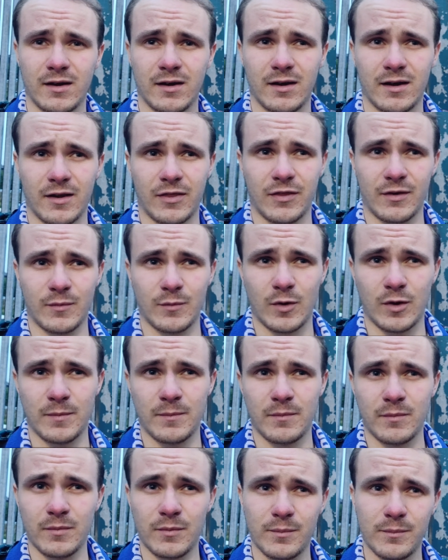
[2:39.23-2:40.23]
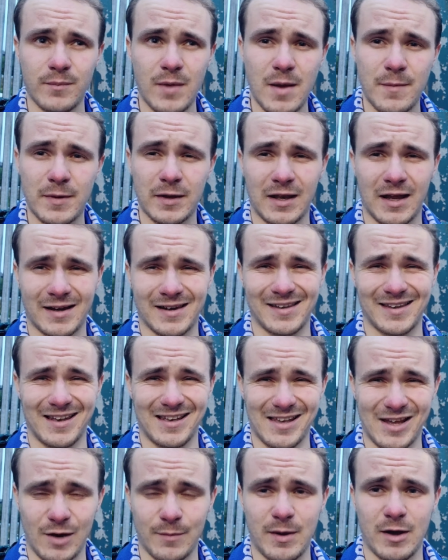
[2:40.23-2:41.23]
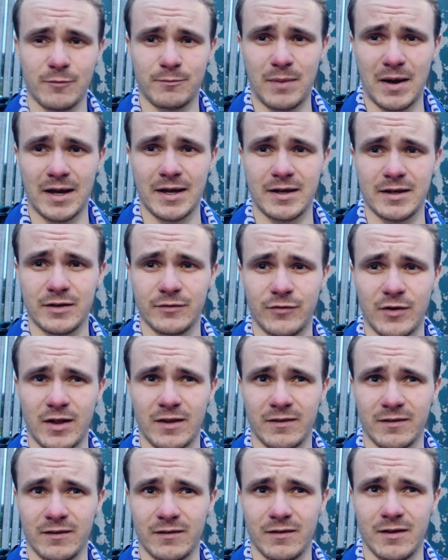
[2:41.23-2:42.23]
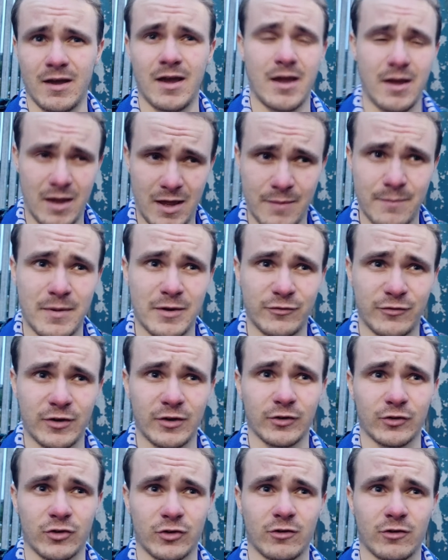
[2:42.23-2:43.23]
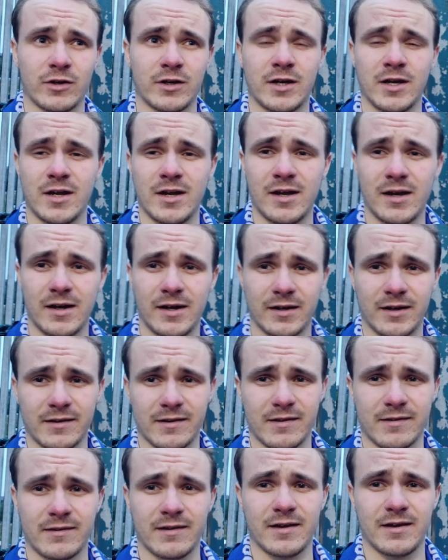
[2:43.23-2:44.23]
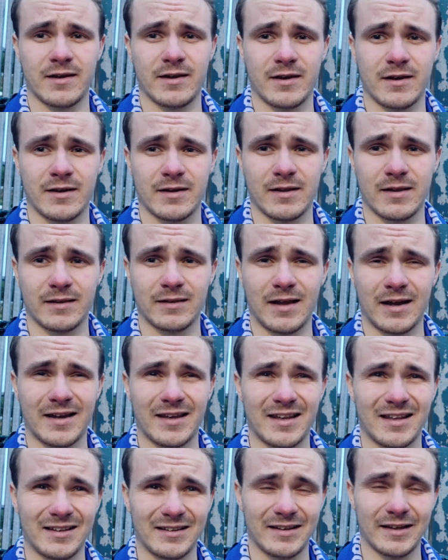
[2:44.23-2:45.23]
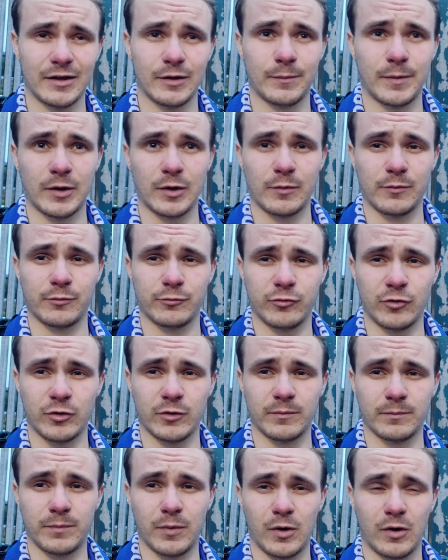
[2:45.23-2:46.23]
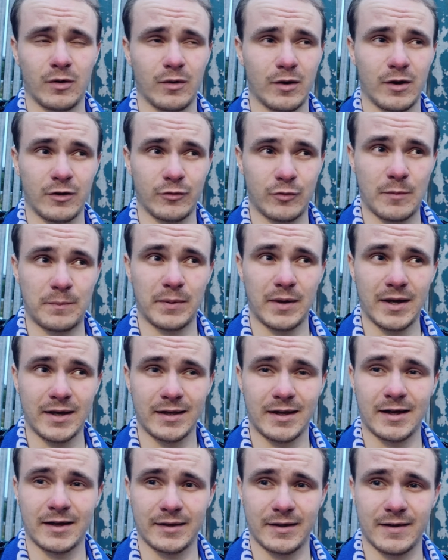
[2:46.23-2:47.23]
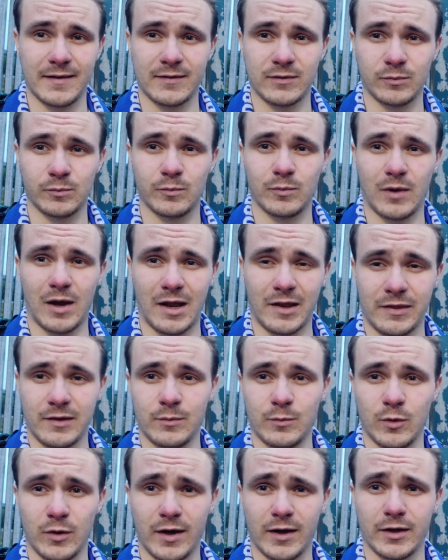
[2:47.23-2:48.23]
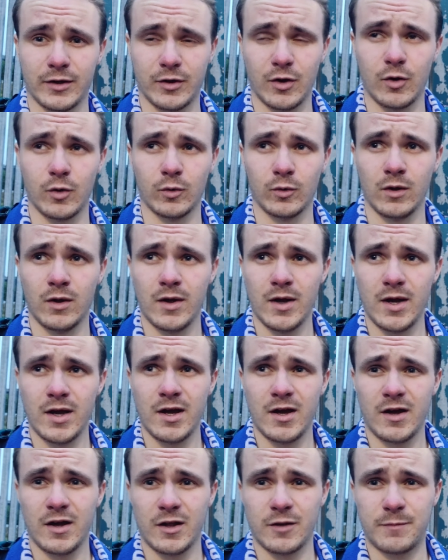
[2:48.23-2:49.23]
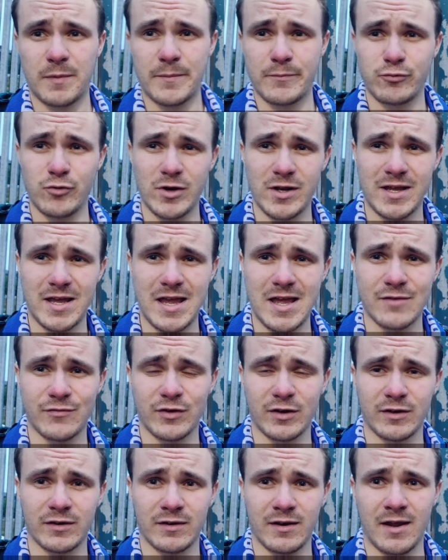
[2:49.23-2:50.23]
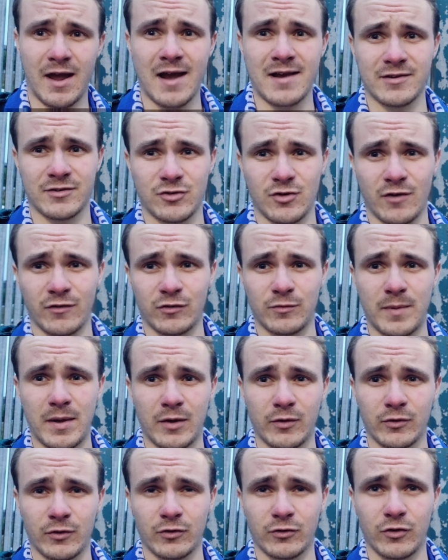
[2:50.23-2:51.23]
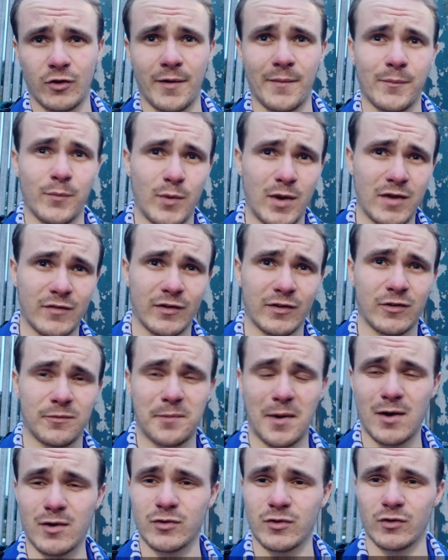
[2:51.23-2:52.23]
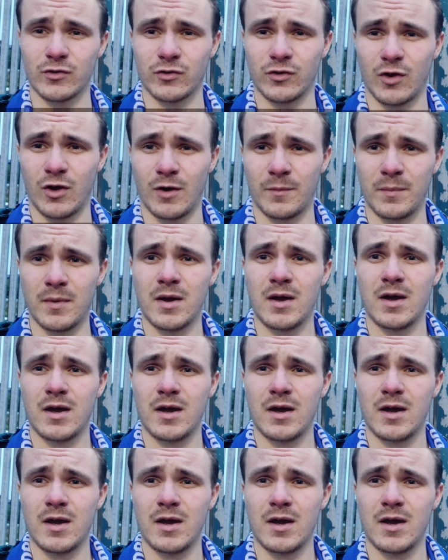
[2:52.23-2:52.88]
I think we're maybe lacking a little bit of fight in midfield, sorry. And as I say, lacking a little bit up front, but if we play like this, I think we'll get a goal. It's been pretty even. Exeter have spells on top, we've had spells on top.